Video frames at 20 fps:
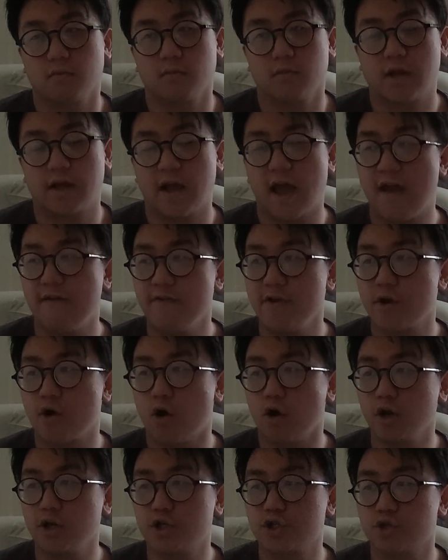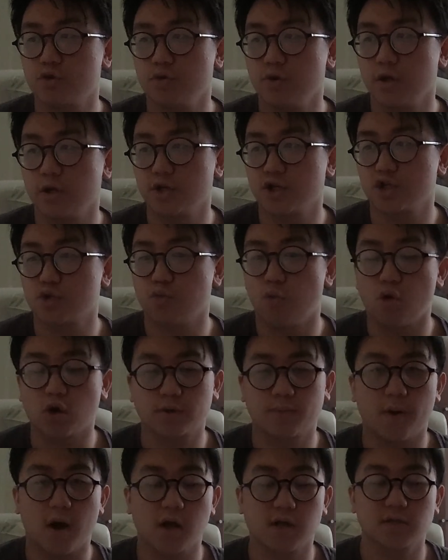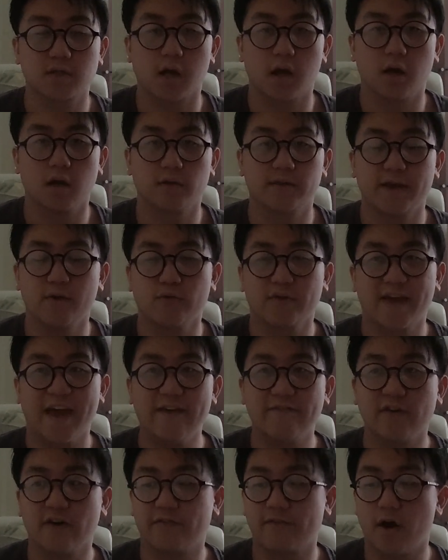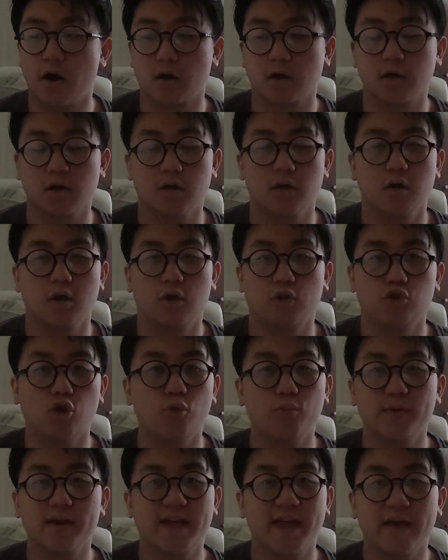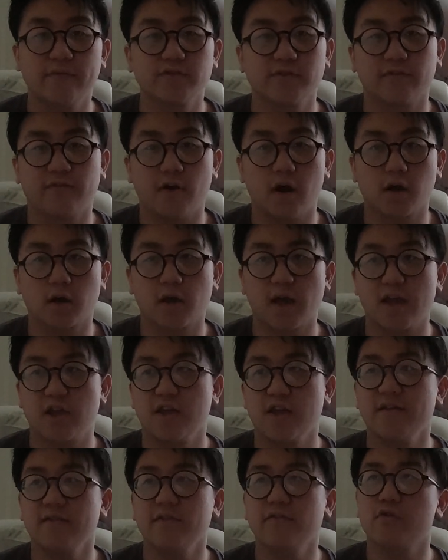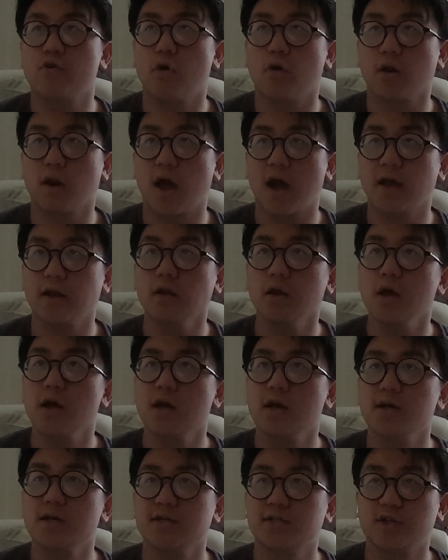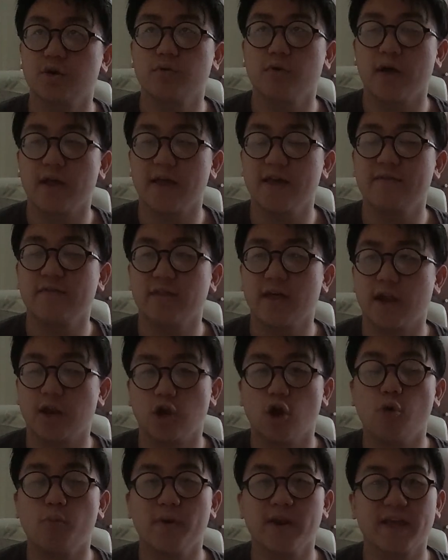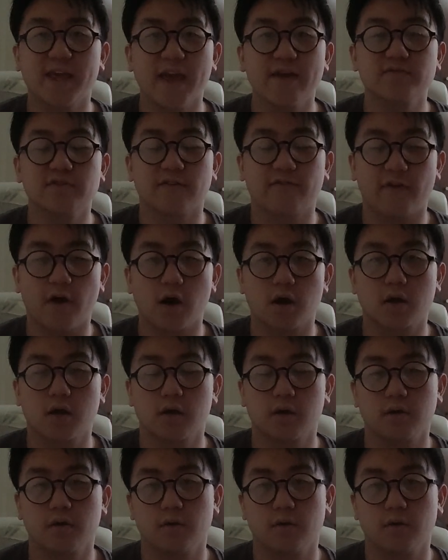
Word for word: Like every college student just walked past her. They don't give a fuck nobody gives a fuck. And even if you go online, still, even then, nobody gives a fuck.